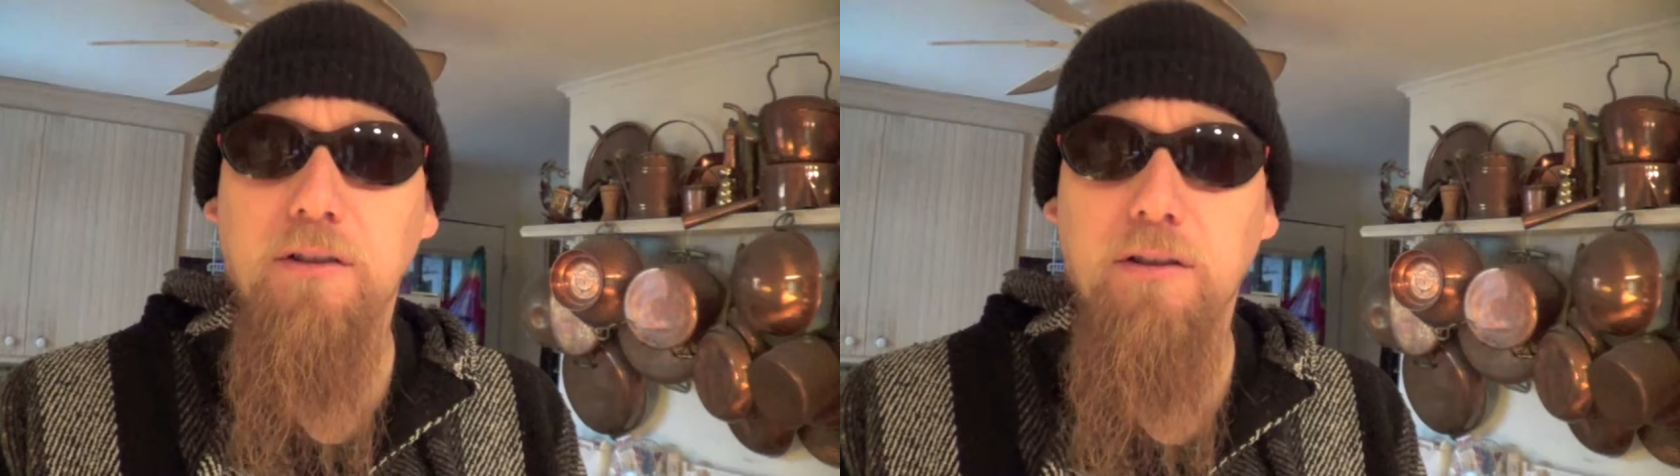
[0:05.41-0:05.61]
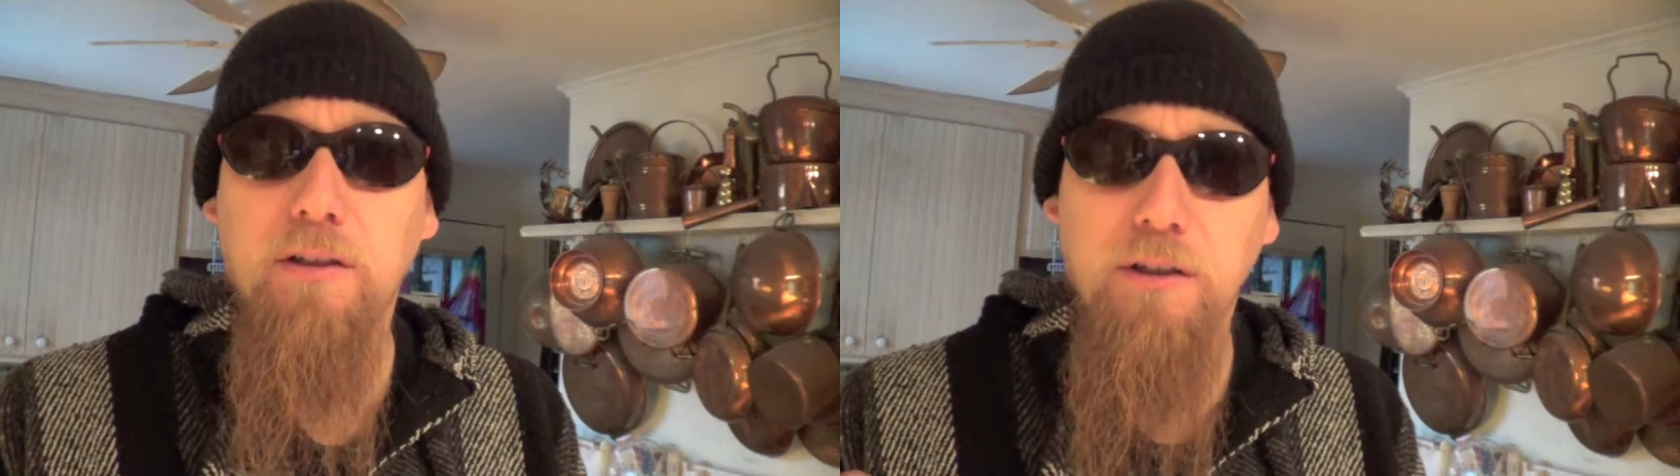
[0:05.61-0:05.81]

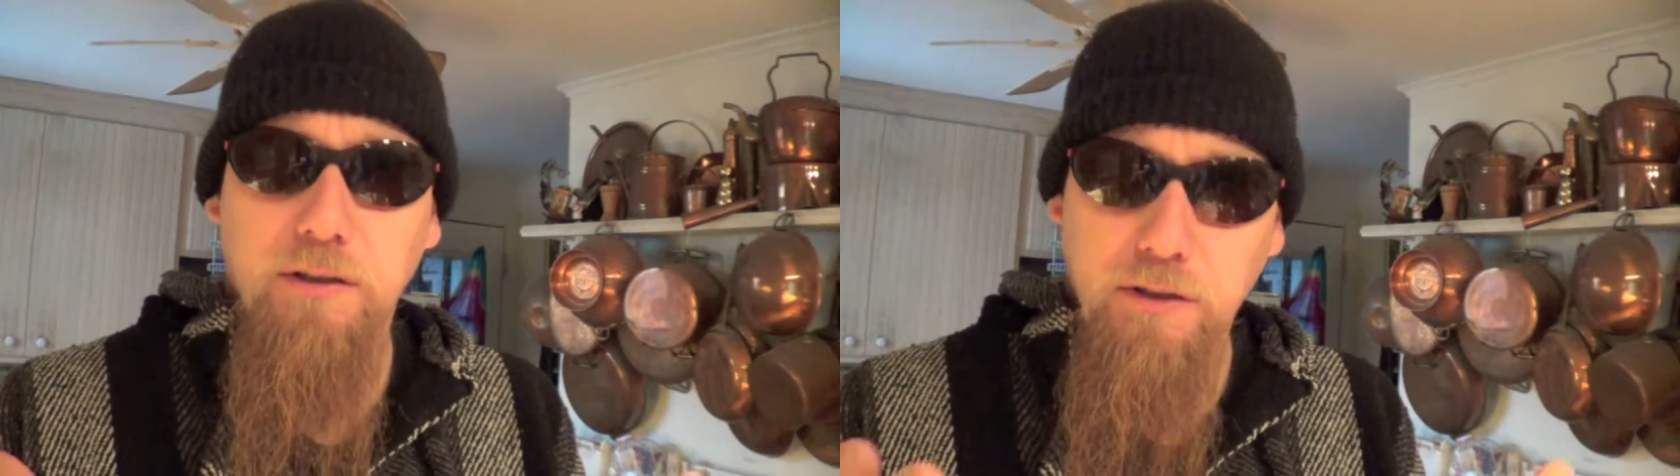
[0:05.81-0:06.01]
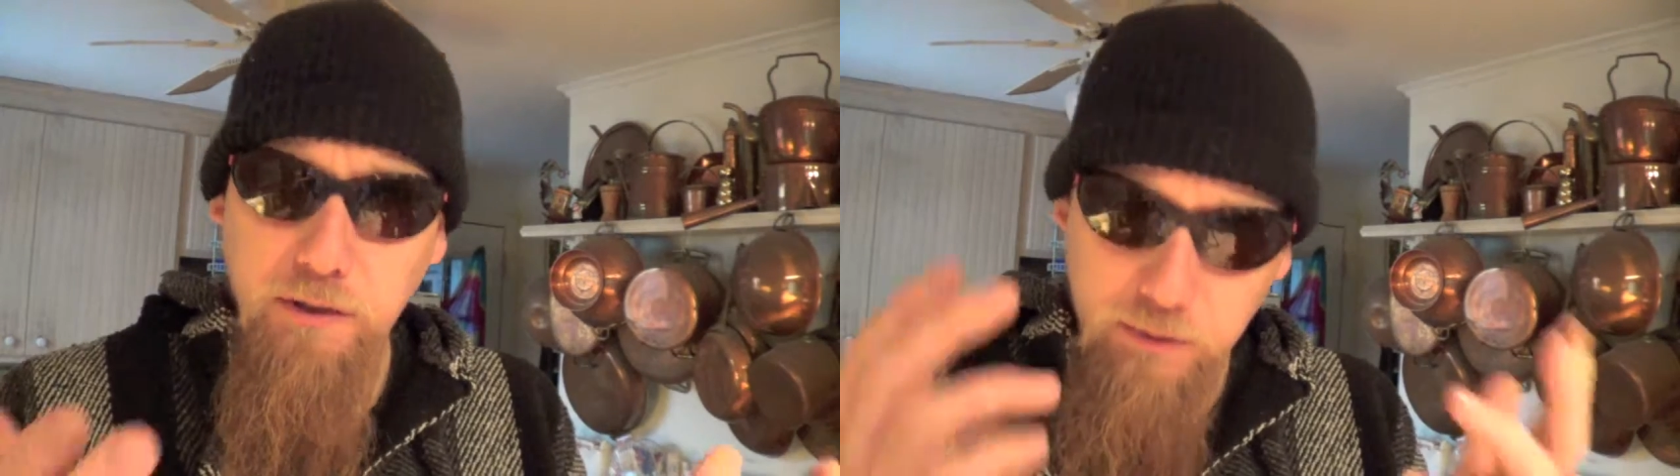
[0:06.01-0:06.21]
in the
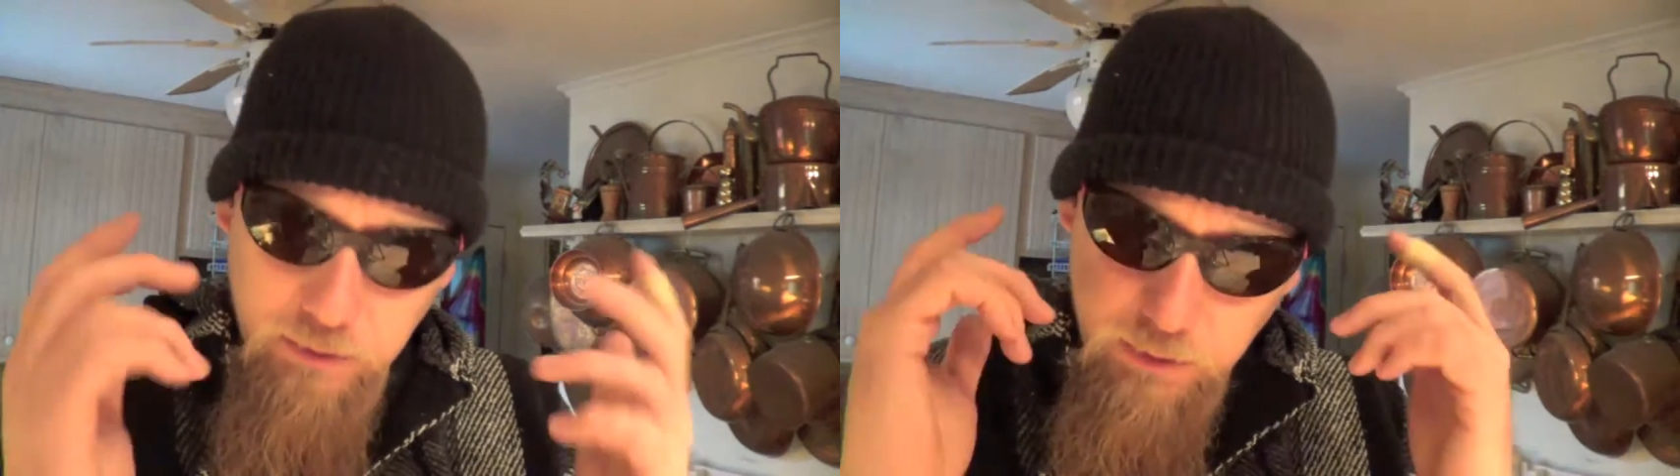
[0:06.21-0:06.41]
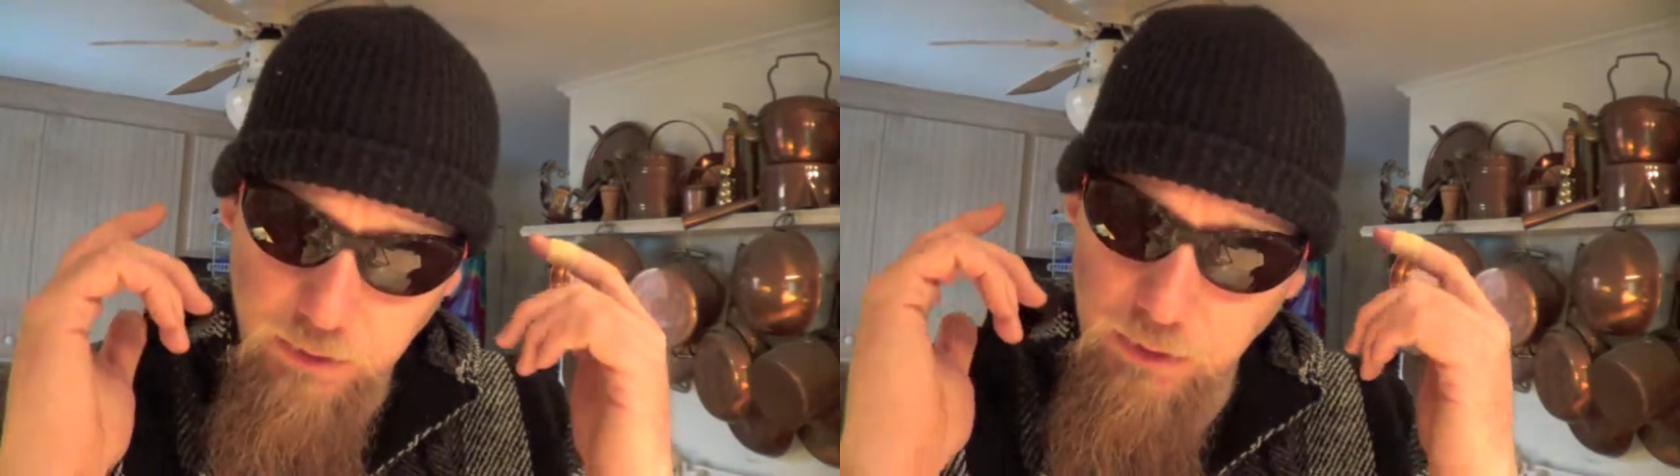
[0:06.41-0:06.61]
Kitchen.
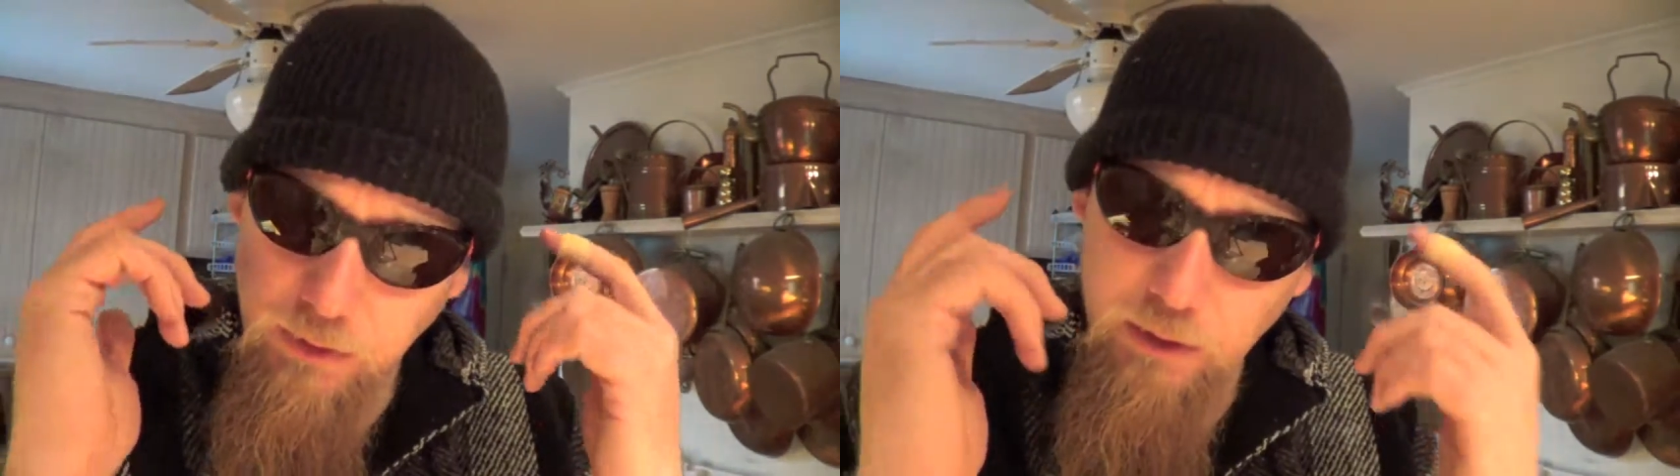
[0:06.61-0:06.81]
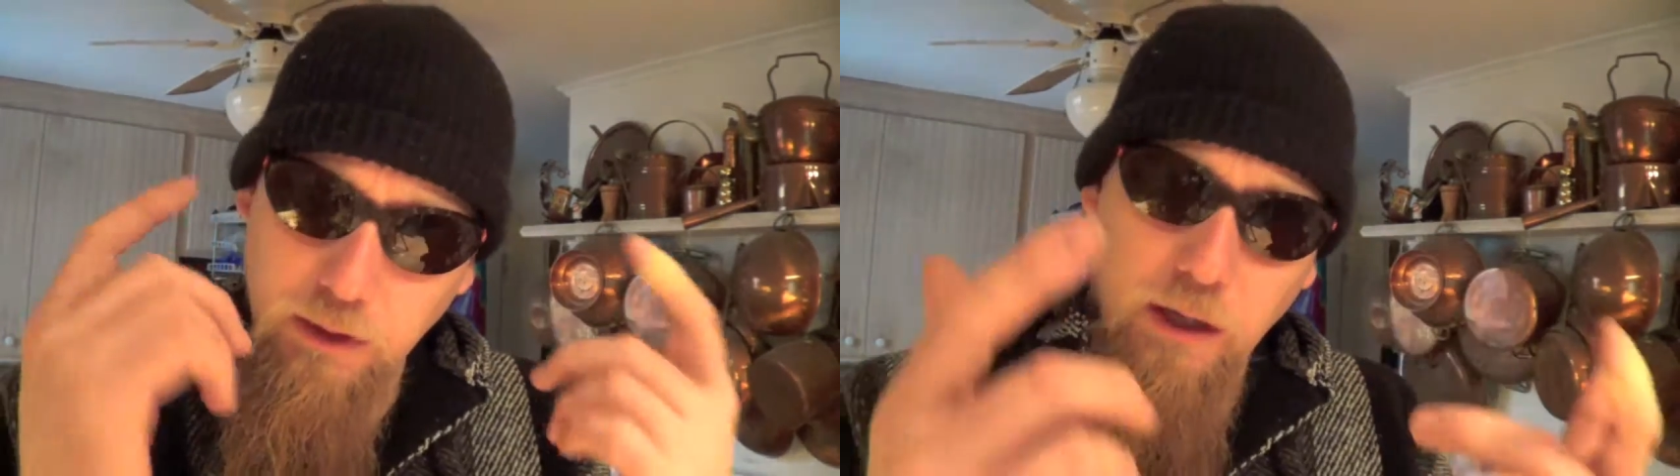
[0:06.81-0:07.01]

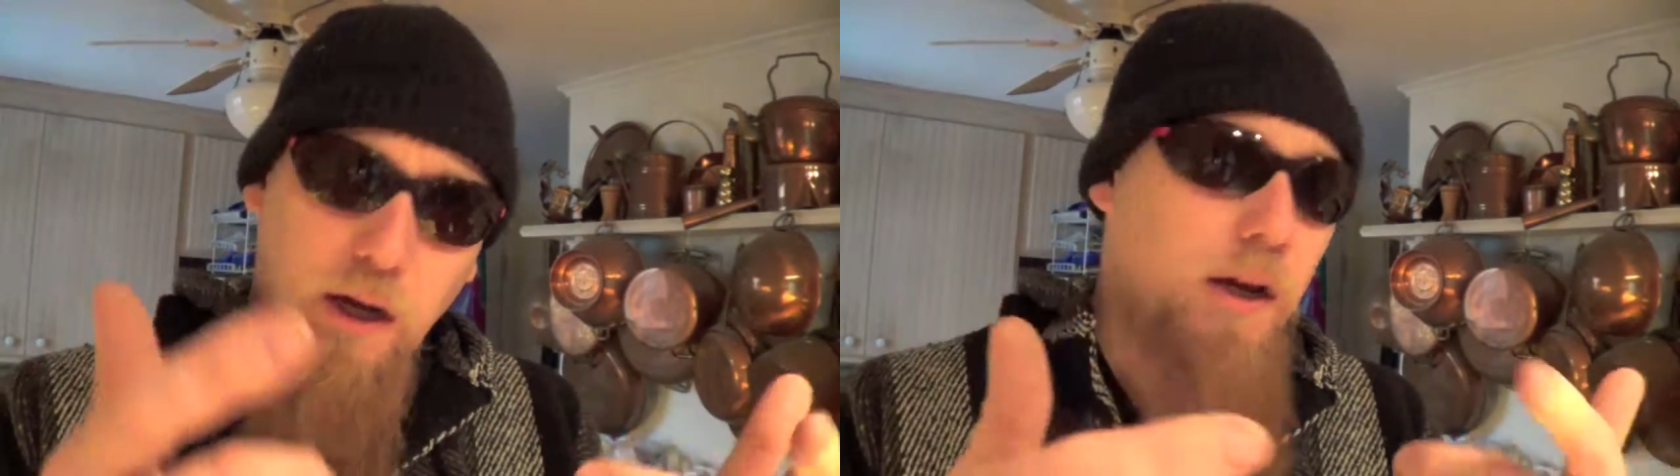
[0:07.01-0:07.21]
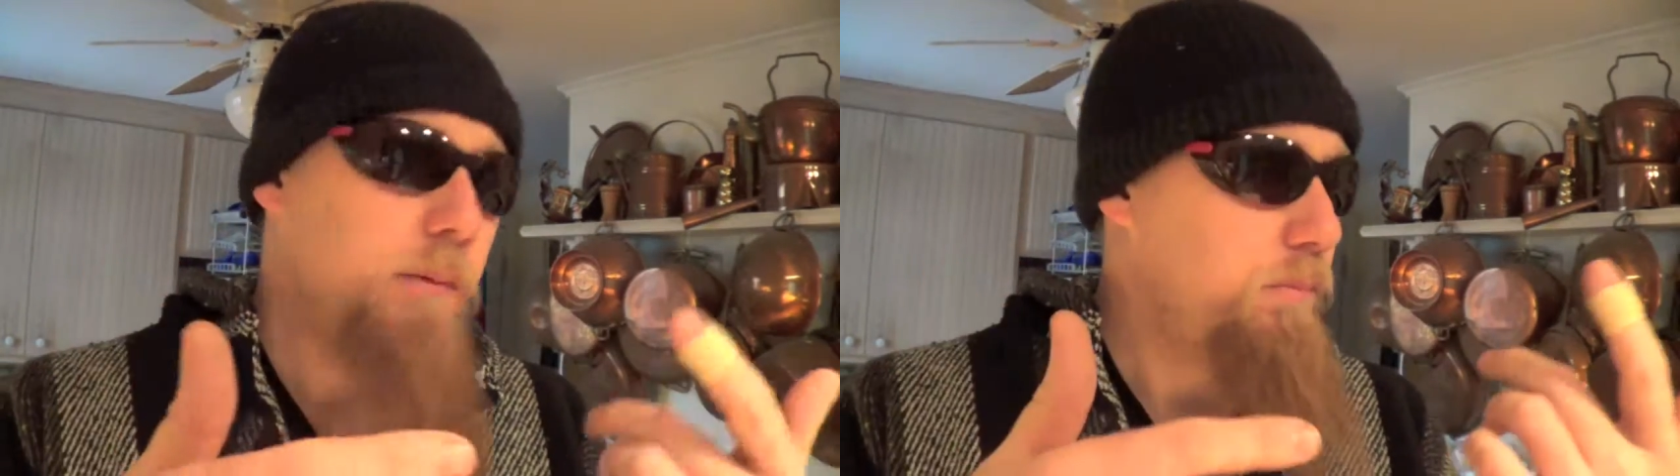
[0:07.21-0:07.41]

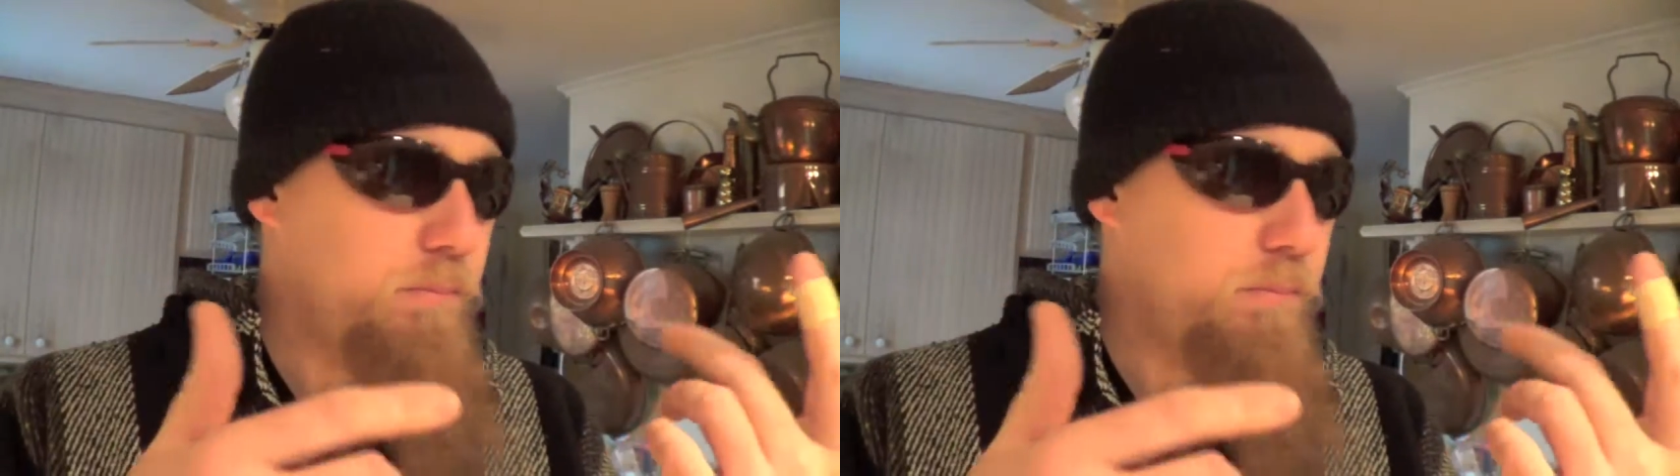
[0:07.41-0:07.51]
I